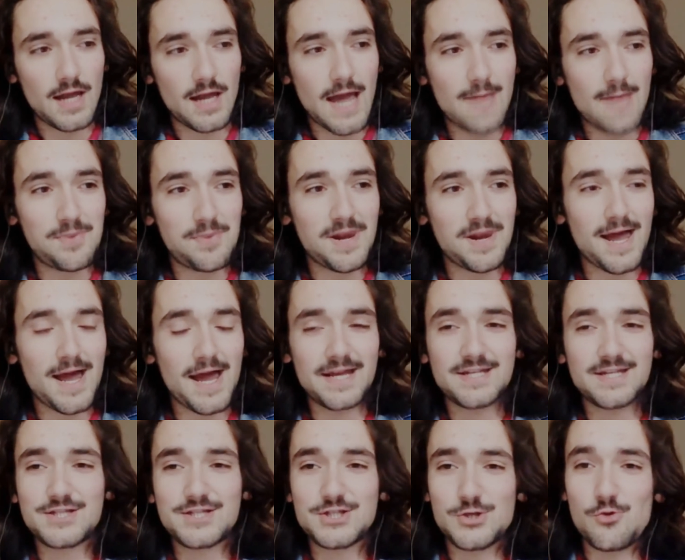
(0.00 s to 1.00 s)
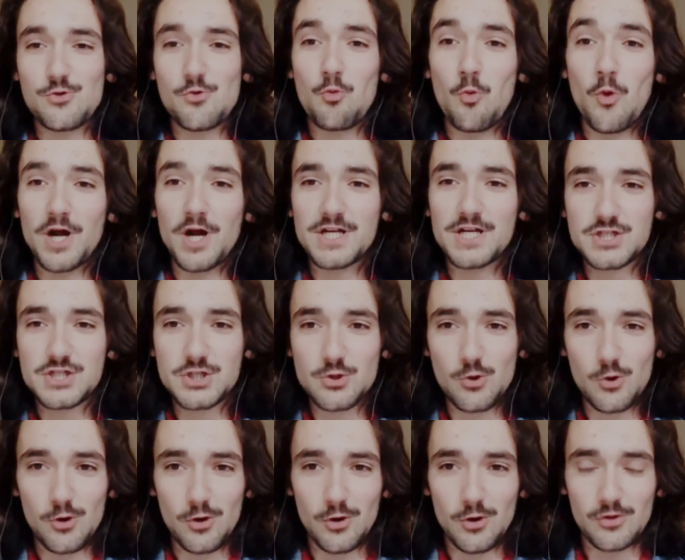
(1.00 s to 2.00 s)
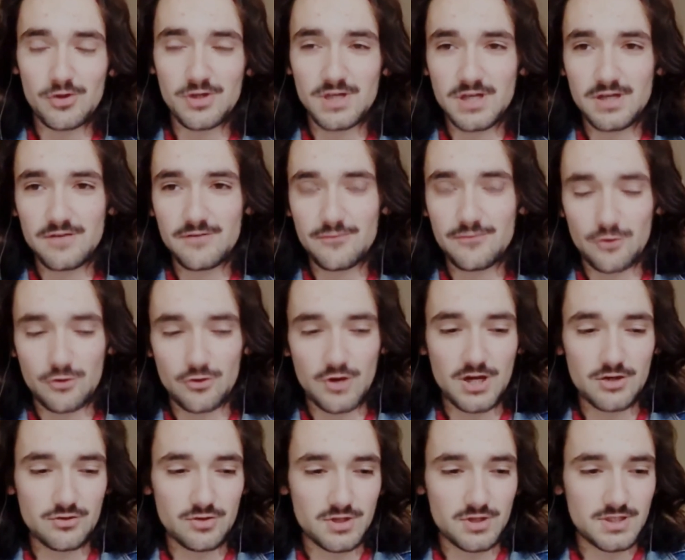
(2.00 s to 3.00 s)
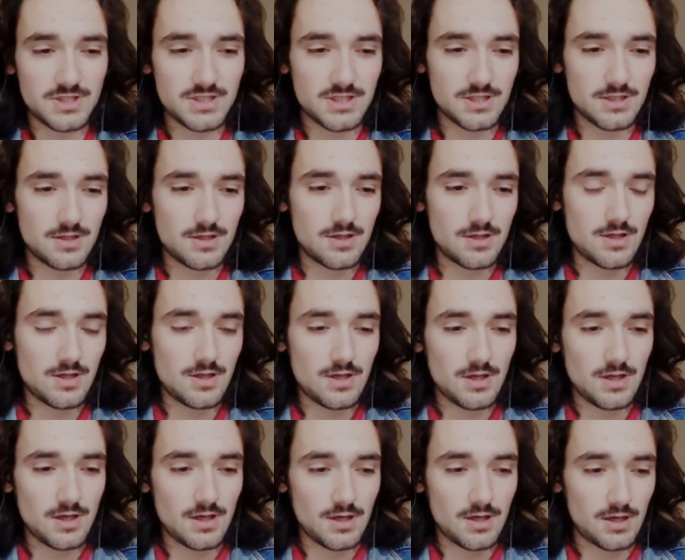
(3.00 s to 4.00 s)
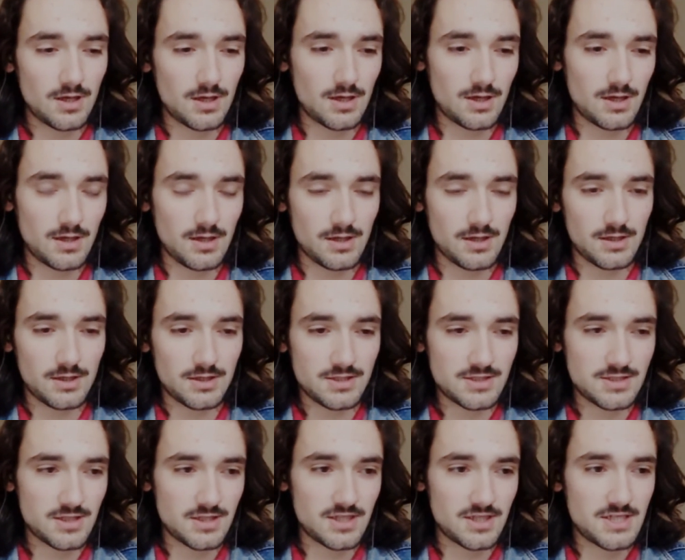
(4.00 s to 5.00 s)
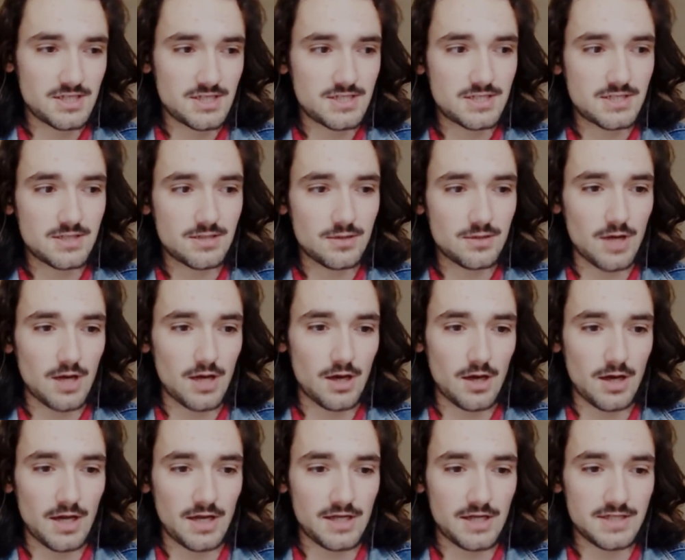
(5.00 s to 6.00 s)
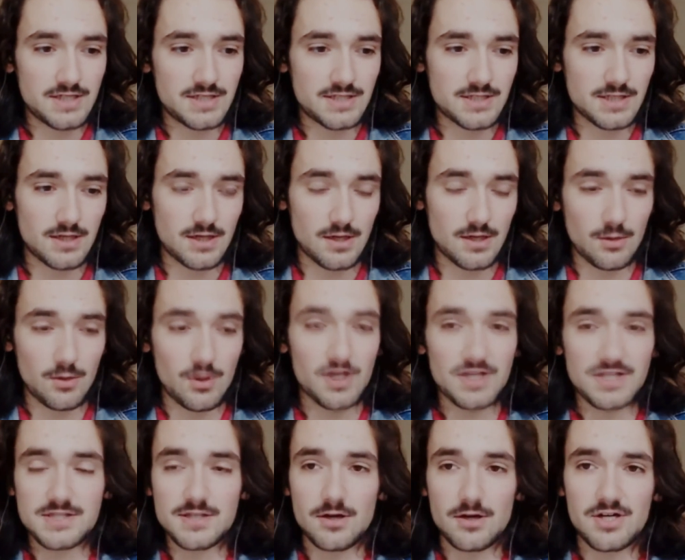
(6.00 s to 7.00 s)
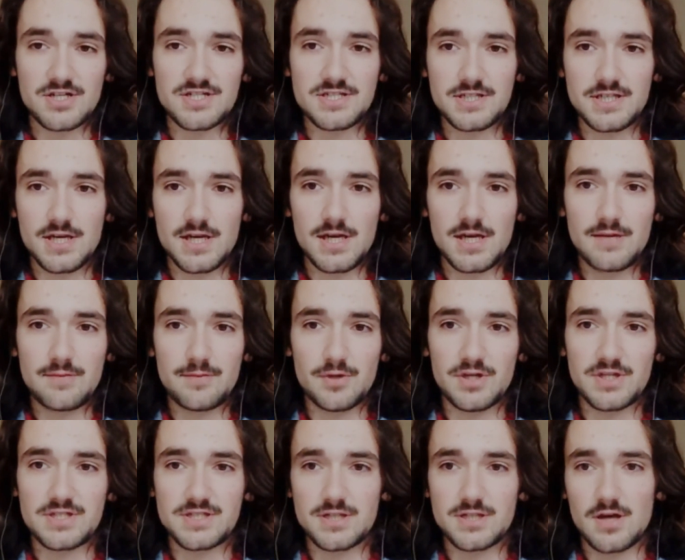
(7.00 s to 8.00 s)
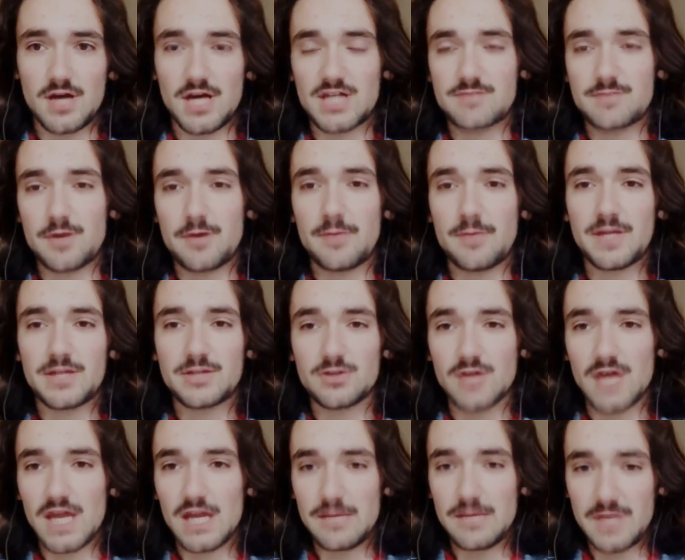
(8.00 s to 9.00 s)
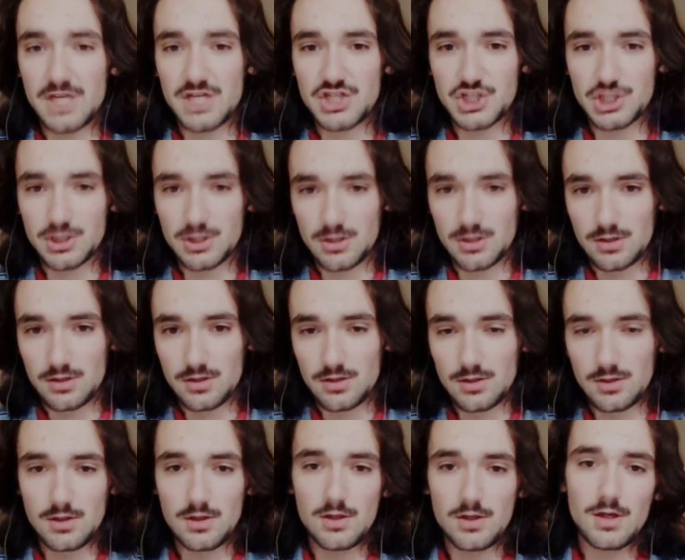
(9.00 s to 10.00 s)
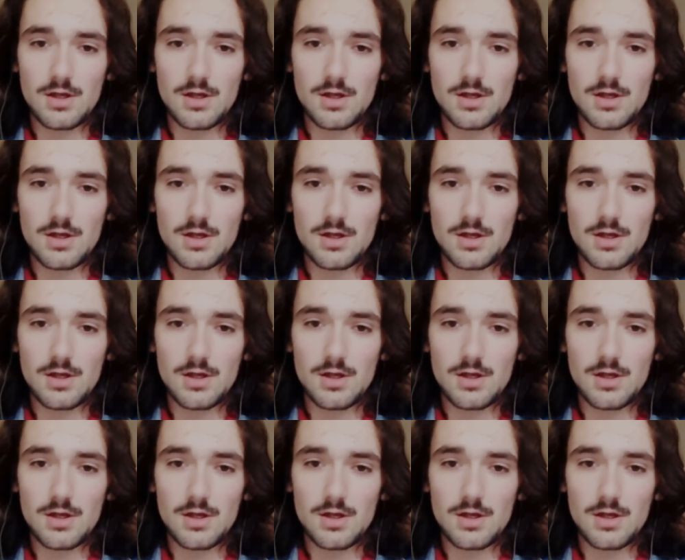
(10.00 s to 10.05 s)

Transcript: I applied to one school only for graduate studies, and it's RCA, but it's experimental animation.